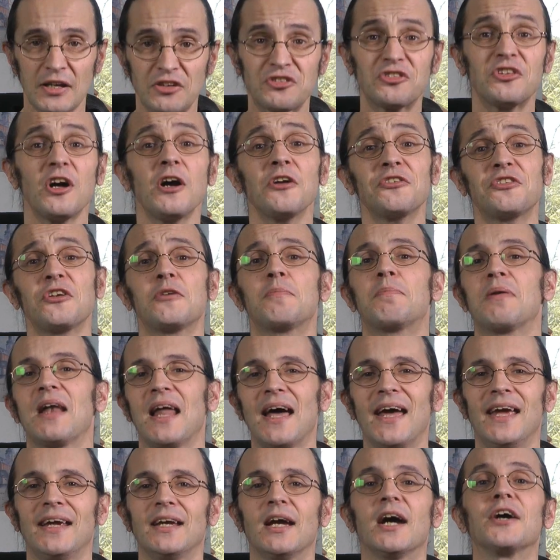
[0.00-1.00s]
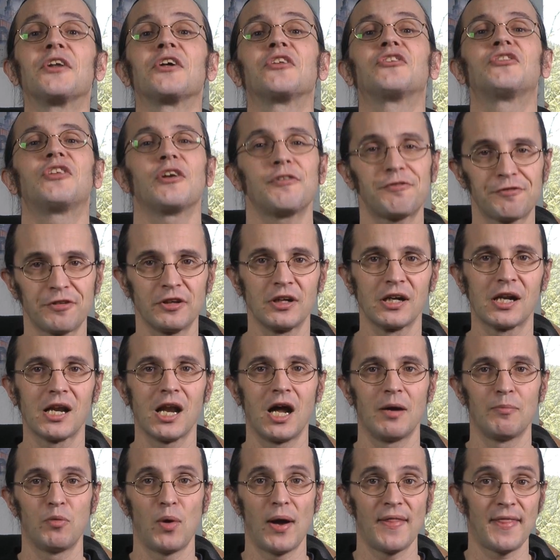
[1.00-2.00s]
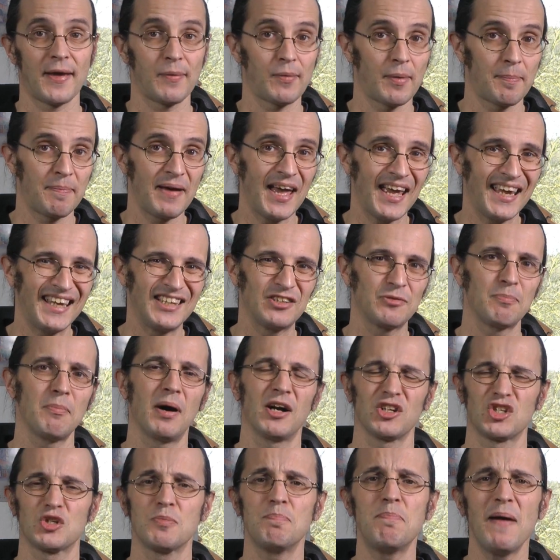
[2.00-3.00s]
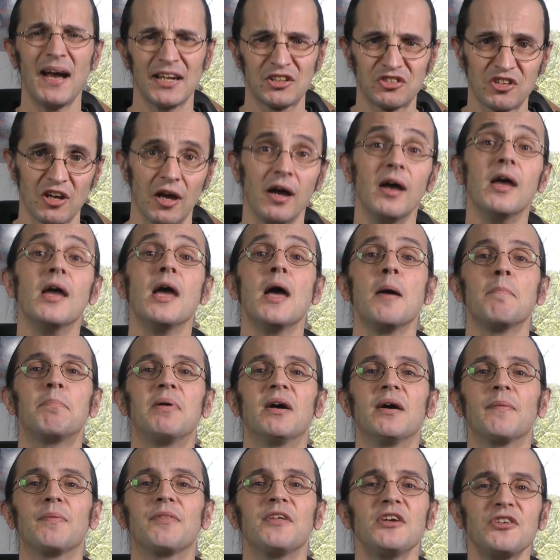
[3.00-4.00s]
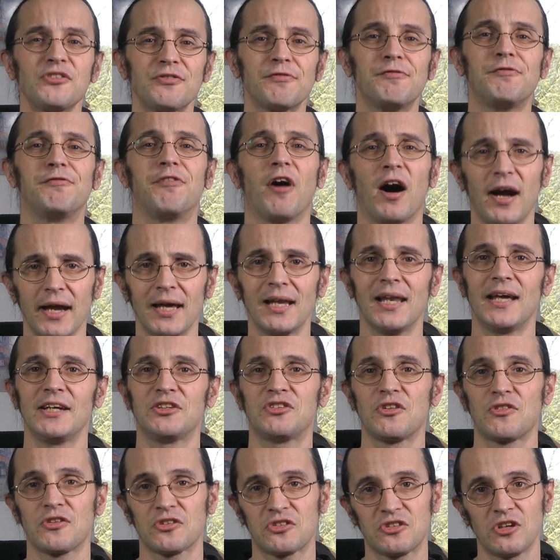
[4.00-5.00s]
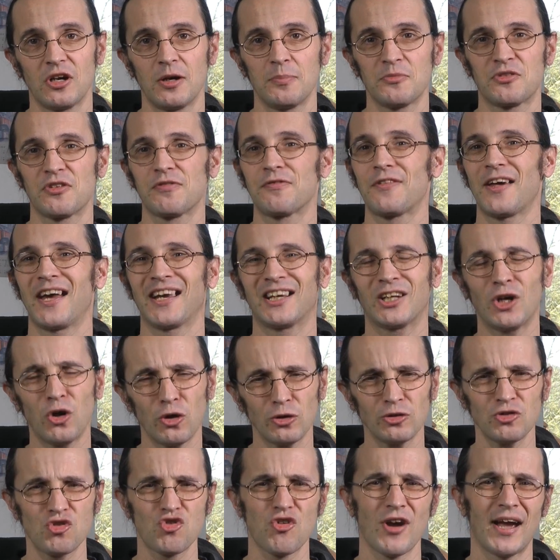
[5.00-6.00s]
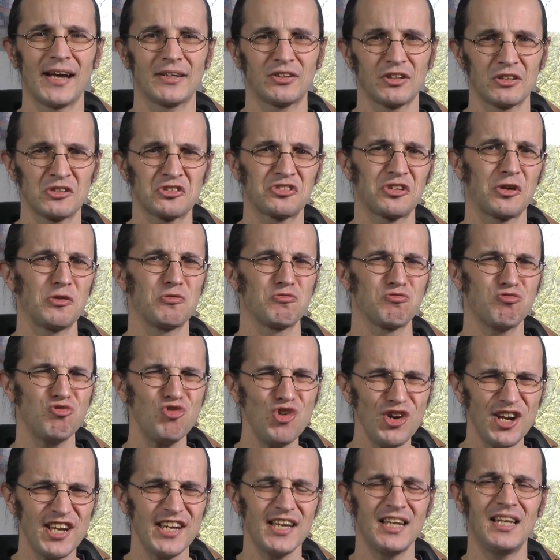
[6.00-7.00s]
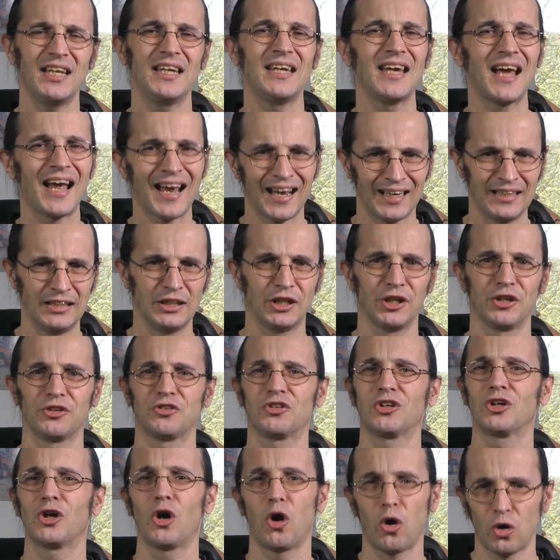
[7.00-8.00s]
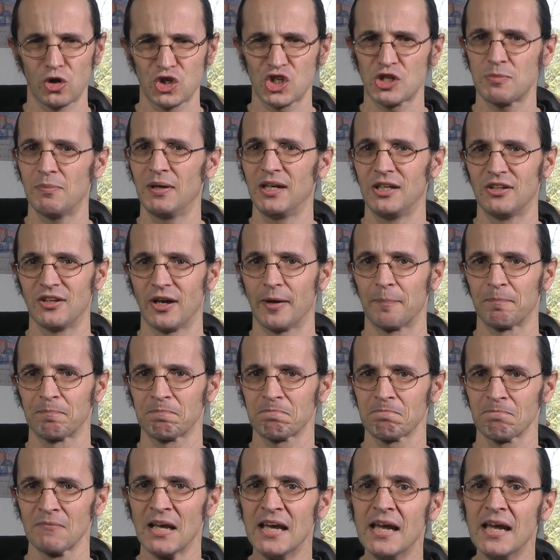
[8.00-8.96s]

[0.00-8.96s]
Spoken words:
They started playing at a different club where they were paid much better, but this violated the terms of their contract and so really angered Koschmider.